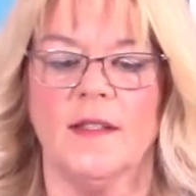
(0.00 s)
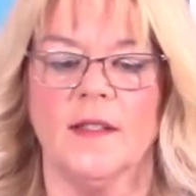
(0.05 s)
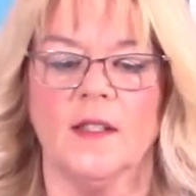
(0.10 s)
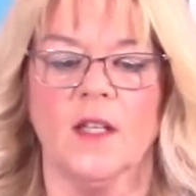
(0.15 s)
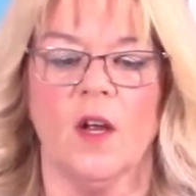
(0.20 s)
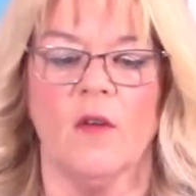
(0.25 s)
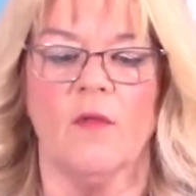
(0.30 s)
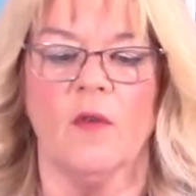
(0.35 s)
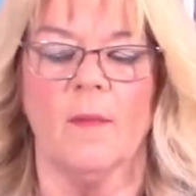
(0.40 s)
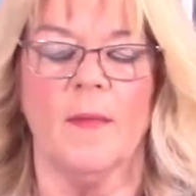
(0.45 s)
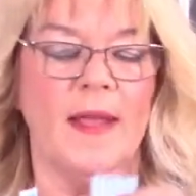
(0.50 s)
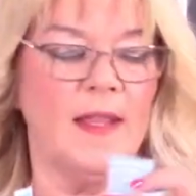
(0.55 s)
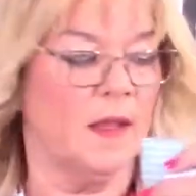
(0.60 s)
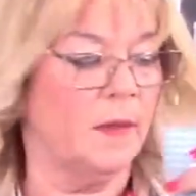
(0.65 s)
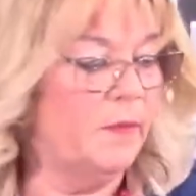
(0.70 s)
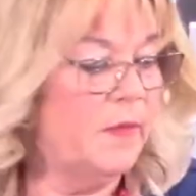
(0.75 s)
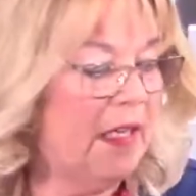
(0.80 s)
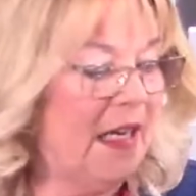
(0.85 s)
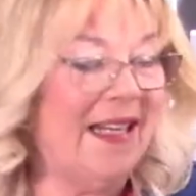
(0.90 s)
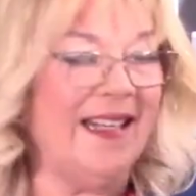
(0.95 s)
over and make
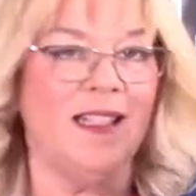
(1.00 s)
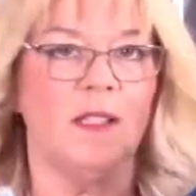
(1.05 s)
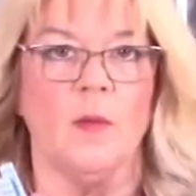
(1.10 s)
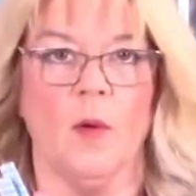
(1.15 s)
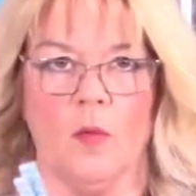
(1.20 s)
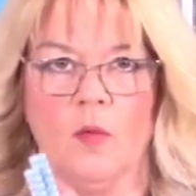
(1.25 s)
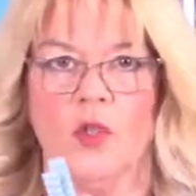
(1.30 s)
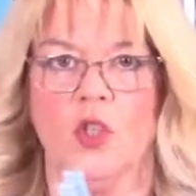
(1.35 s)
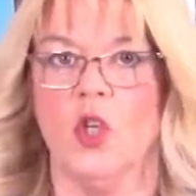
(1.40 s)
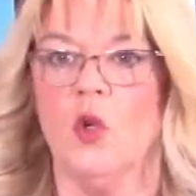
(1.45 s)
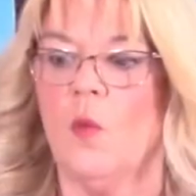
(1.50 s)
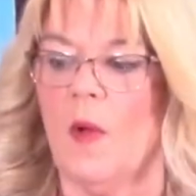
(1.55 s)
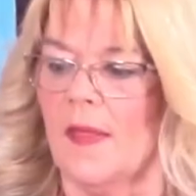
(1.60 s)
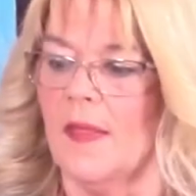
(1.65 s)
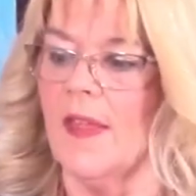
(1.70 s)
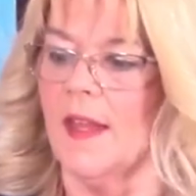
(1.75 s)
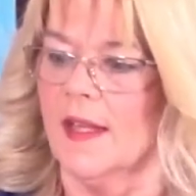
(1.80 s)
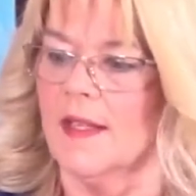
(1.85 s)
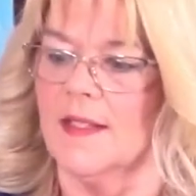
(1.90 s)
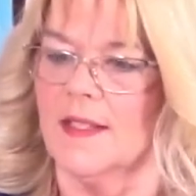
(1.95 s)
them neat, but we'll do one
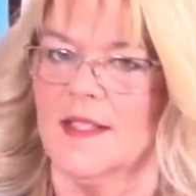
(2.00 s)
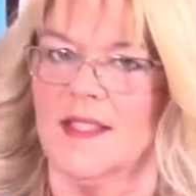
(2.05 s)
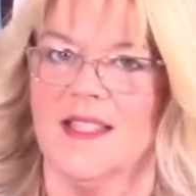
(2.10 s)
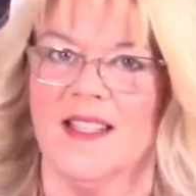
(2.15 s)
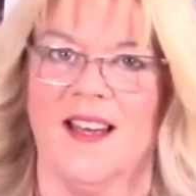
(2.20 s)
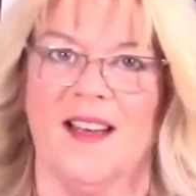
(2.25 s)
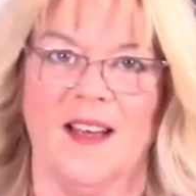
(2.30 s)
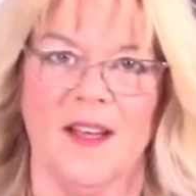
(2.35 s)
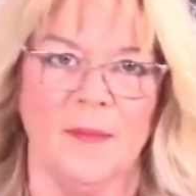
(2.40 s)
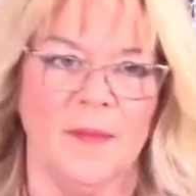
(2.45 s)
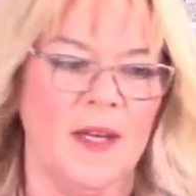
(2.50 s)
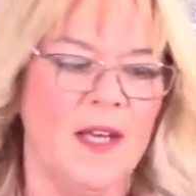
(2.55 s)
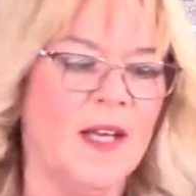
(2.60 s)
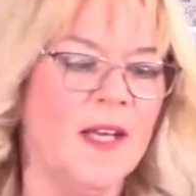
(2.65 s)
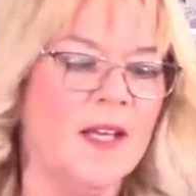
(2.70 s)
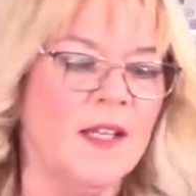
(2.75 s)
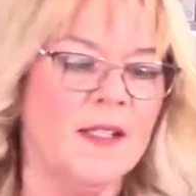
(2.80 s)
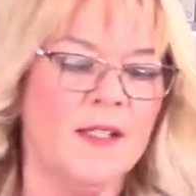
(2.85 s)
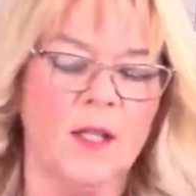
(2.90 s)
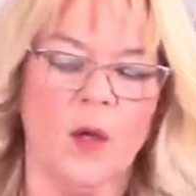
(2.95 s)
thing at a time.
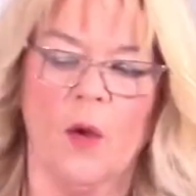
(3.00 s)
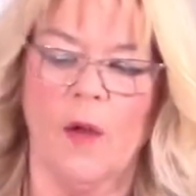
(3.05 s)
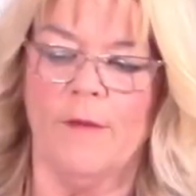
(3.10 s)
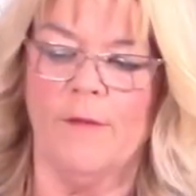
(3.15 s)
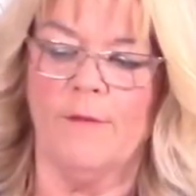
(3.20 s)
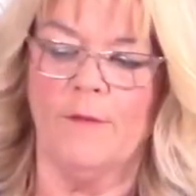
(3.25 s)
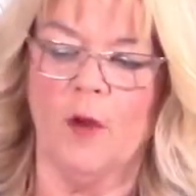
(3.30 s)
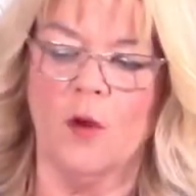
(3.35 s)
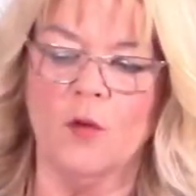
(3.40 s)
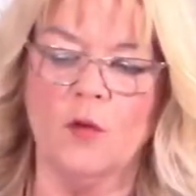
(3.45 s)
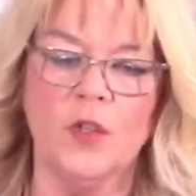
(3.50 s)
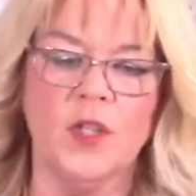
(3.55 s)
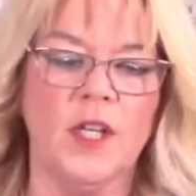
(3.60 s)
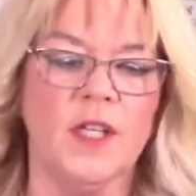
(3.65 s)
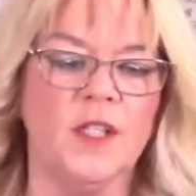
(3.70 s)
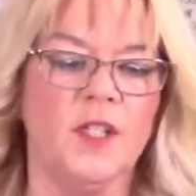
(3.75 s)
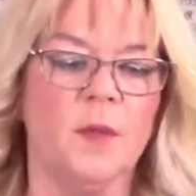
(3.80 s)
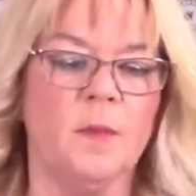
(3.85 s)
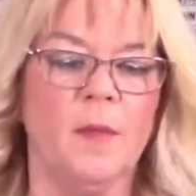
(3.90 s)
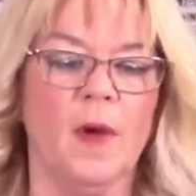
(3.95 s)
So I've
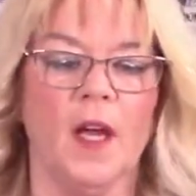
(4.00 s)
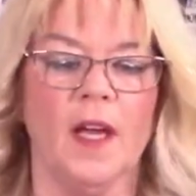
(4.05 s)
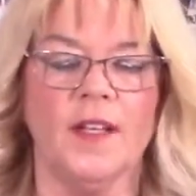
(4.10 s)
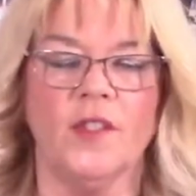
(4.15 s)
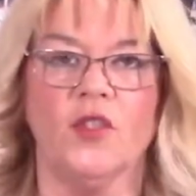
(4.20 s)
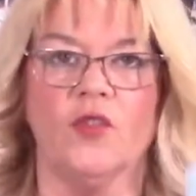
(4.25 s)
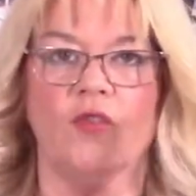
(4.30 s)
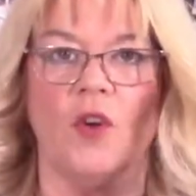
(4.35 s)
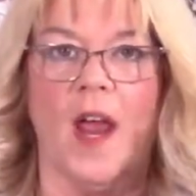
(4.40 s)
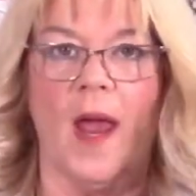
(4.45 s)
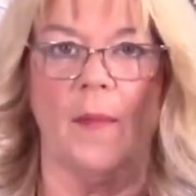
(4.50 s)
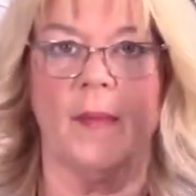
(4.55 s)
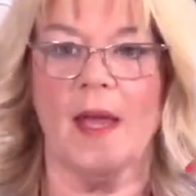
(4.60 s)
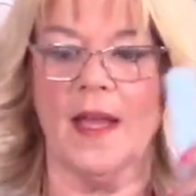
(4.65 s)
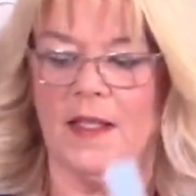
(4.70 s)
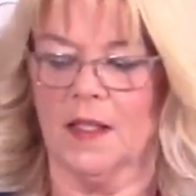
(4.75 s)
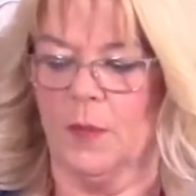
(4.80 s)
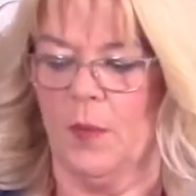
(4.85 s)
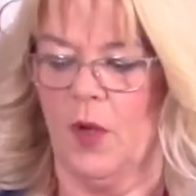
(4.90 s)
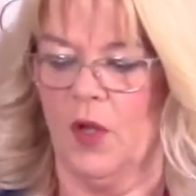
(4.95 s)
folded my strap
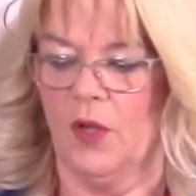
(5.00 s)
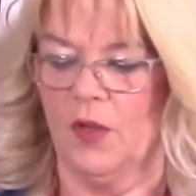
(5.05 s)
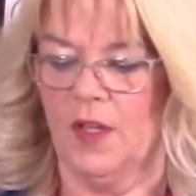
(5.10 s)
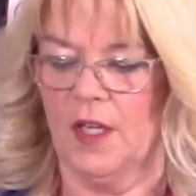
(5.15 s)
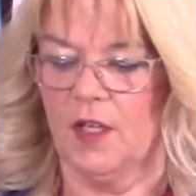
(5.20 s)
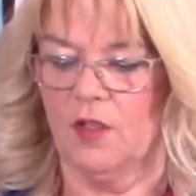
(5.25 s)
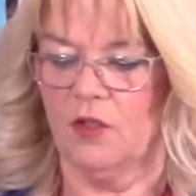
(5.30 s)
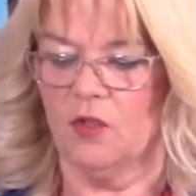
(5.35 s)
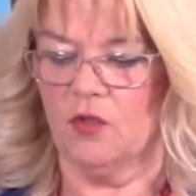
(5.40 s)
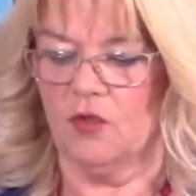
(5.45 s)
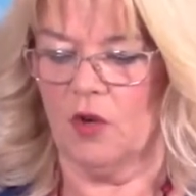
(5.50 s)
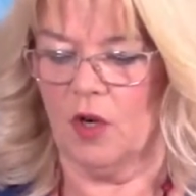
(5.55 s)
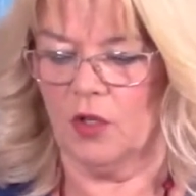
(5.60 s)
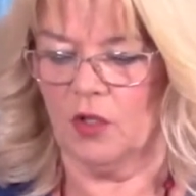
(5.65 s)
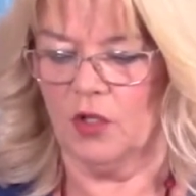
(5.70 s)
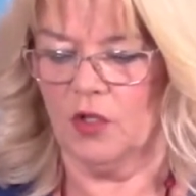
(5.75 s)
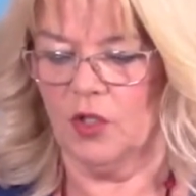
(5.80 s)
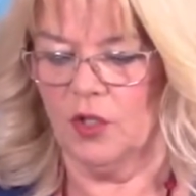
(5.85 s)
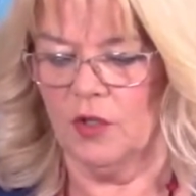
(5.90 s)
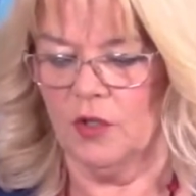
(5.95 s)
as per the
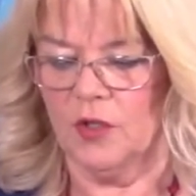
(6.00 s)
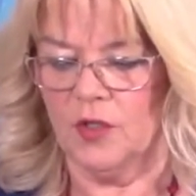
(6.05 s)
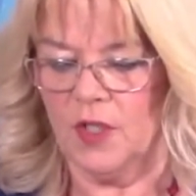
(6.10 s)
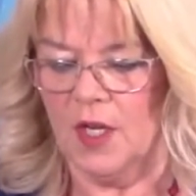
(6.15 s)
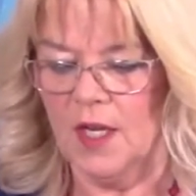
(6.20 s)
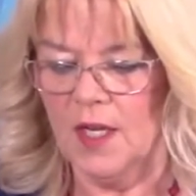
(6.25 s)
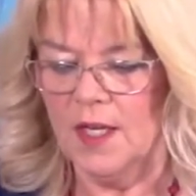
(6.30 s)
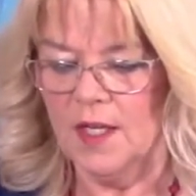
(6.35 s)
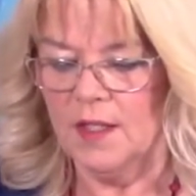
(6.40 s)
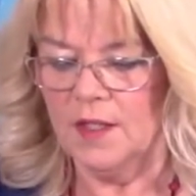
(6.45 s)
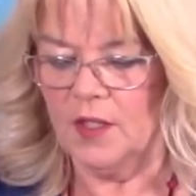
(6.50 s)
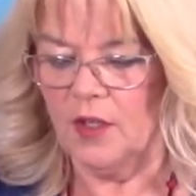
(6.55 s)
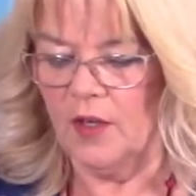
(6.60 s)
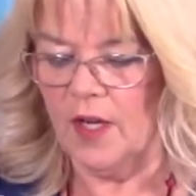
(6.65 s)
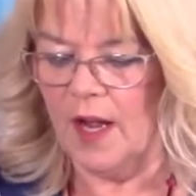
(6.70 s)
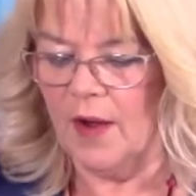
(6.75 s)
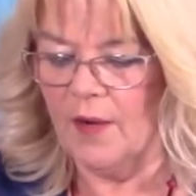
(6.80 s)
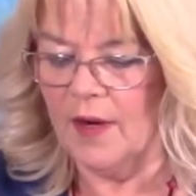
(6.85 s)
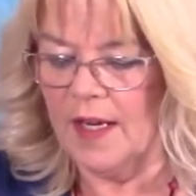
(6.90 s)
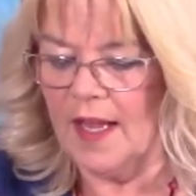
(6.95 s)
instructions. So
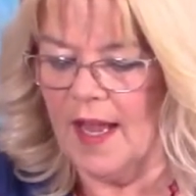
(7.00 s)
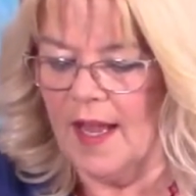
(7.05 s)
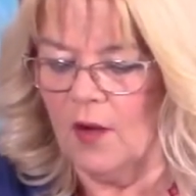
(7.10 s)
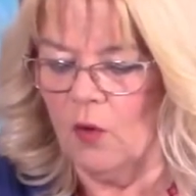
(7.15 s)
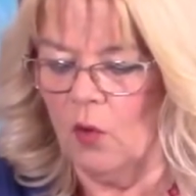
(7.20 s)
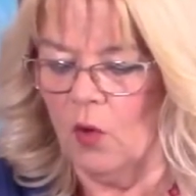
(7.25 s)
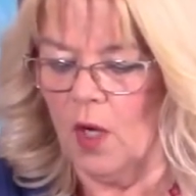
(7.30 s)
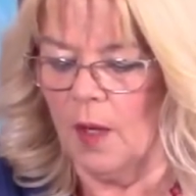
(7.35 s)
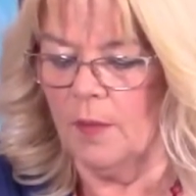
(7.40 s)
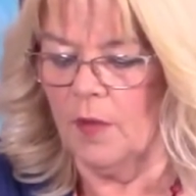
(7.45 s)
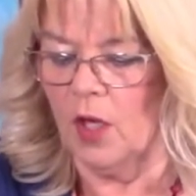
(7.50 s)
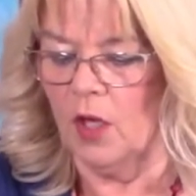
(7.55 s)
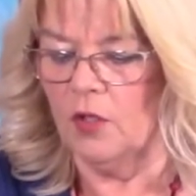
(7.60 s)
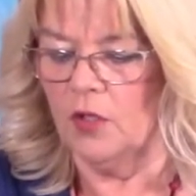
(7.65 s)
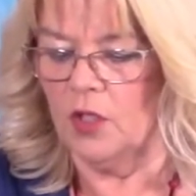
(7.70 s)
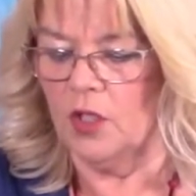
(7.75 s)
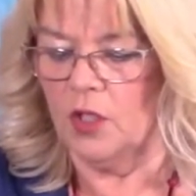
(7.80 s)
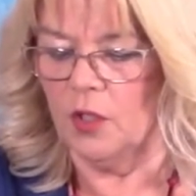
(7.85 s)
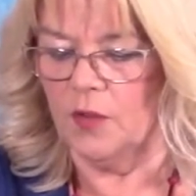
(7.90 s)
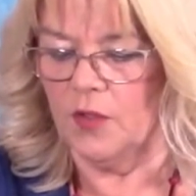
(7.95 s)
now again, all I'm going
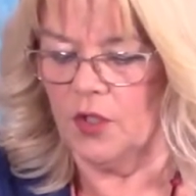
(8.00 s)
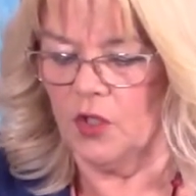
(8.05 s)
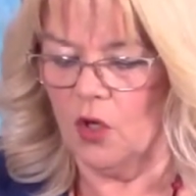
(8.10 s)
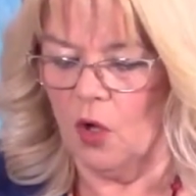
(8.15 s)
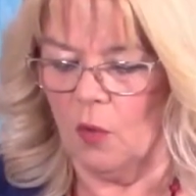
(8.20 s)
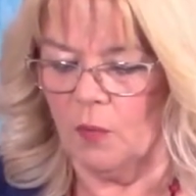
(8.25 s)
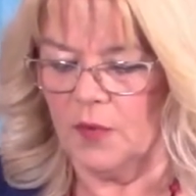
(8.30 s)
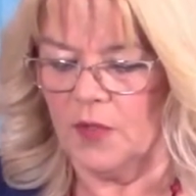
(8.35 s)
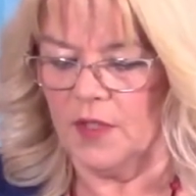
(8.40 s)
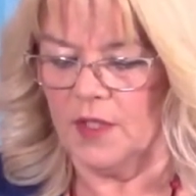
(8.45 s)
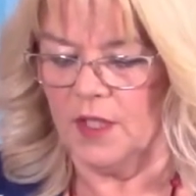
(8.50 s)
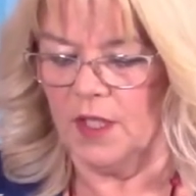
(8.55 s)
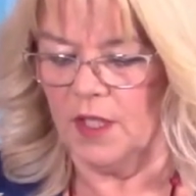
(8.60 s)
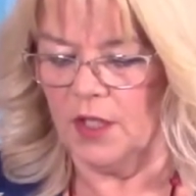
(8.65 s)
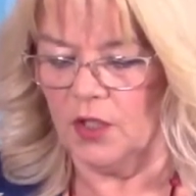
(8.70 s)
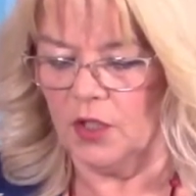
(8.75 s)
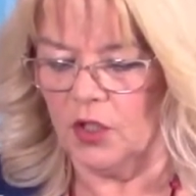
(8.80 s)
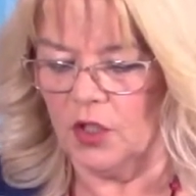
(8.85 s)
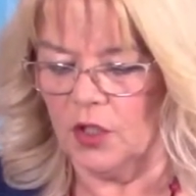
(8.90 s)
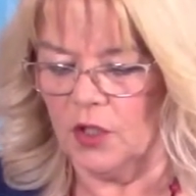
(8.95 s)
to do is top
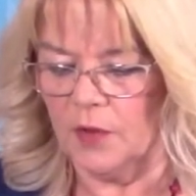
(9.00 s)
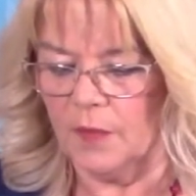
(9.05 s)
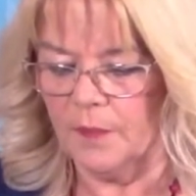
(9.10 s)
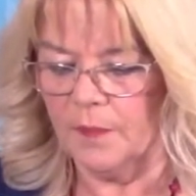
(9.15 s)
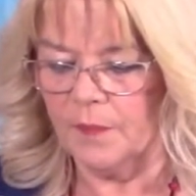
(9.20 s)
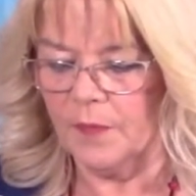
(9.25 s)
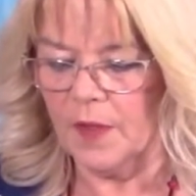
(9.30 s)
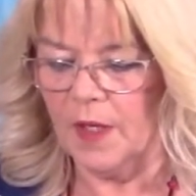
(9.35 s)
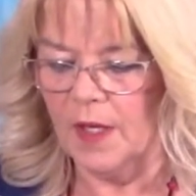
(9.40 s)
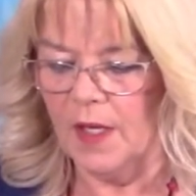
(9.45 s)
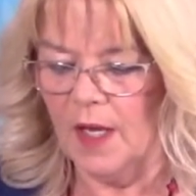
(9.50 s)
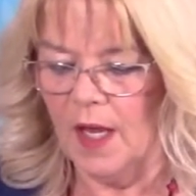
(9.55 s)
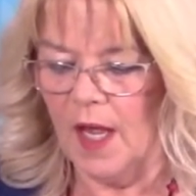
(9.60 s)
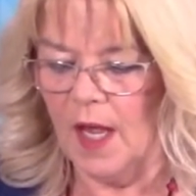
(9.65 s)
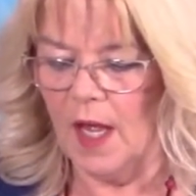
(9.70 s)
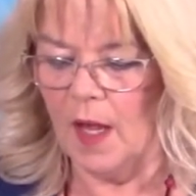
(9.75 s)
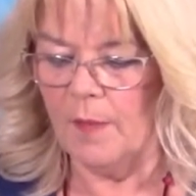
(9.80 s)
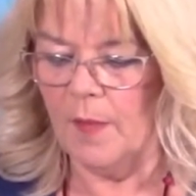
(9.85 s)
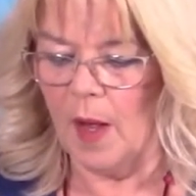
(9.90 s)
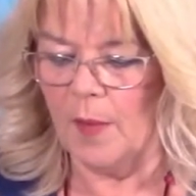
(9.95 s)
stitch.
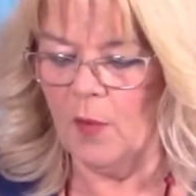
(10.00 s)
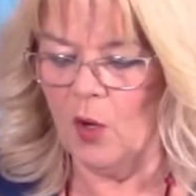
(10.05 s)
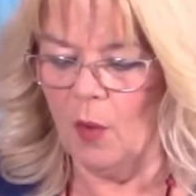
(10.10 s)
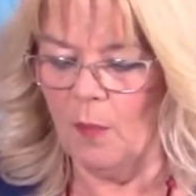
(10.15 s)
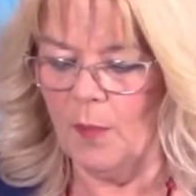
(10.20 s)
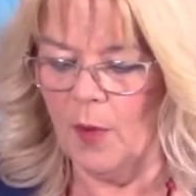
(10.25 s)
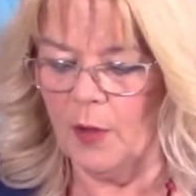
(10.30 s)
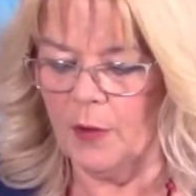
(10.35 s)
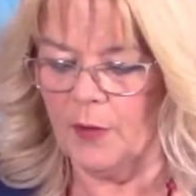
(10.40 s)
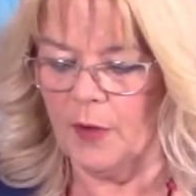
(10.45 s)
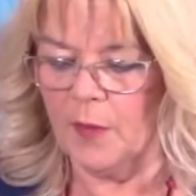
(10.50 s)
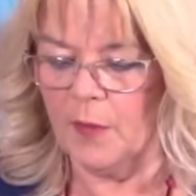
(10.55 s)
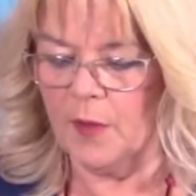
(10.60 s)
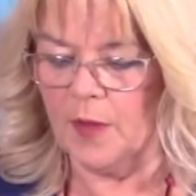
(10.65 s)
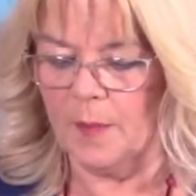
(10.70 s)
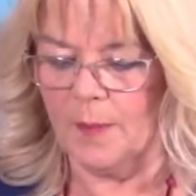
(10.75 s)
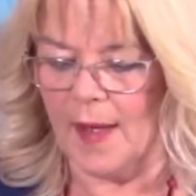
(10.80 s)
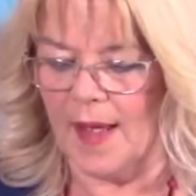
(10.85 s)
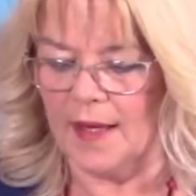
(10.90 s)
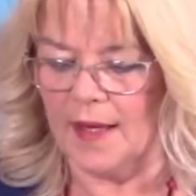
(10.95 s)
I'm not bothering with the back